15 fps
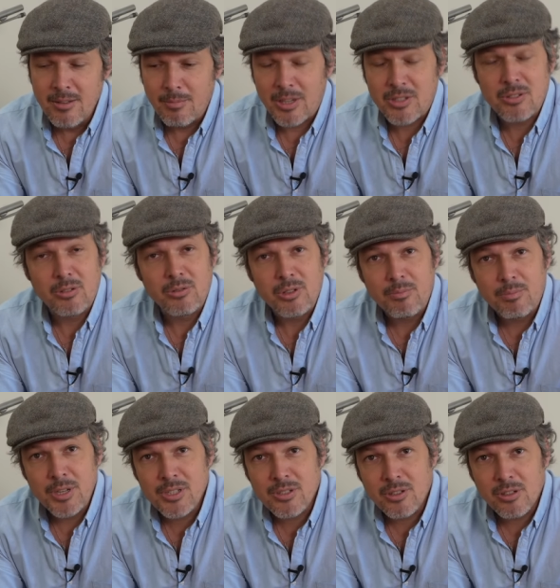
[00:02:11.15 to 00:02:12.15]
muzzle-loading
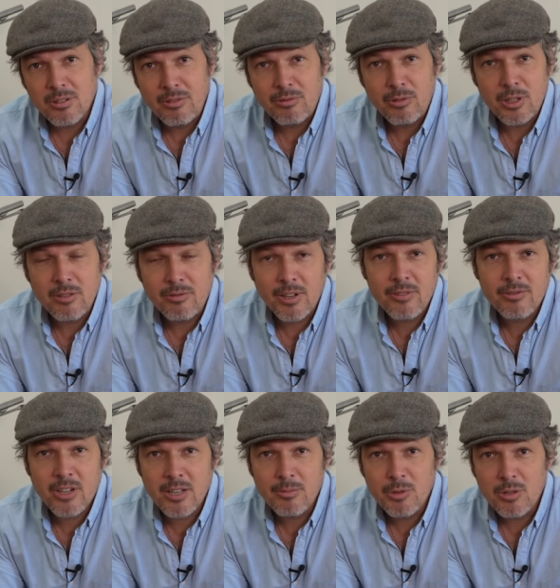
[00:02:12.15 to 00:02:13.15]
pistol in
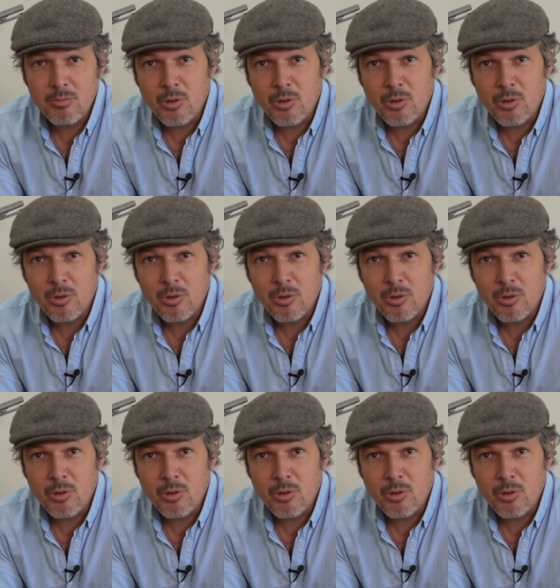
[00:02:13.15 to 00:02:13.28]
45 caliber,